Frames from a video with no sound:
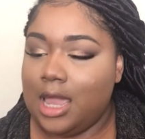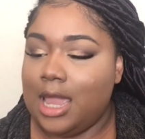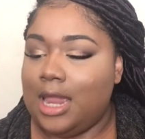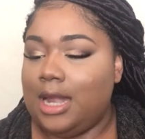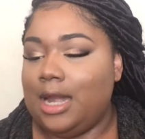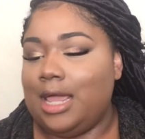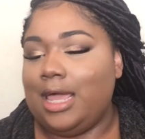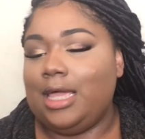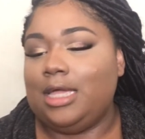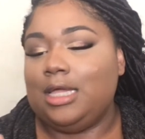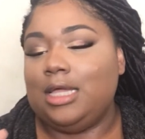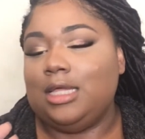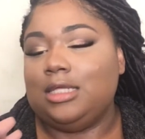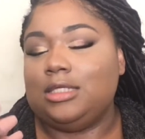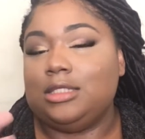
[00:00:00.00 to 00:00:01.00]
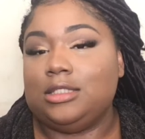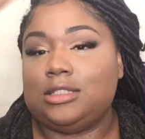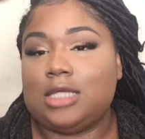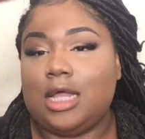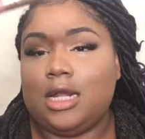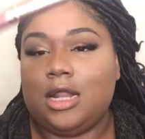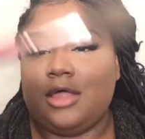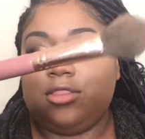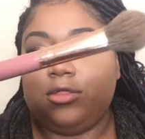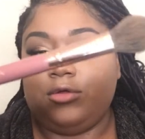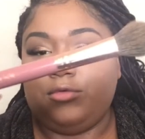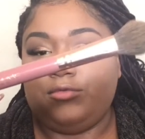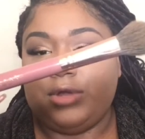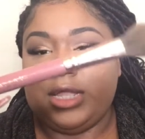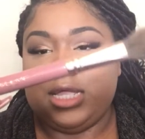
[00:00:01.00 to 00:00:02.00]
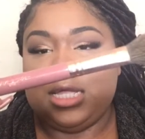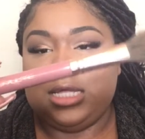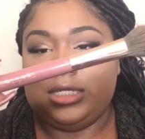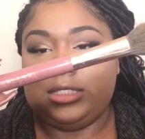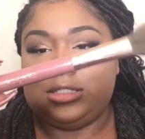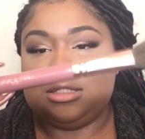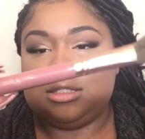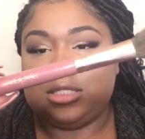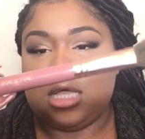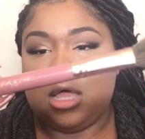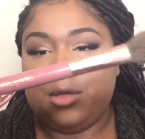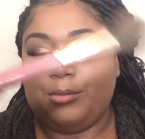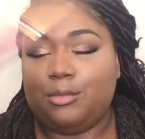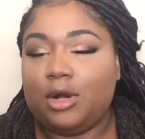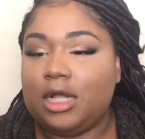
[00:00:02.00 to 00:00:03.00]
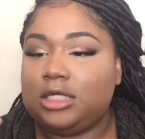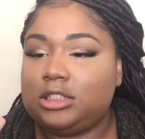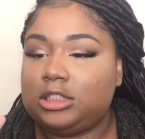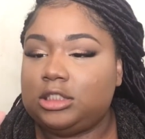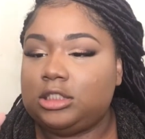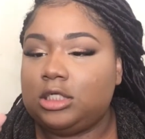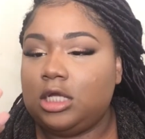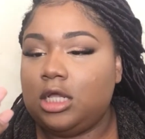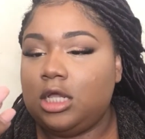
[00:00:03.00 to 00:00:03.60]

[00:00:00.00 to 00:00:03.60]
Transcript: and that is another Ray's brush,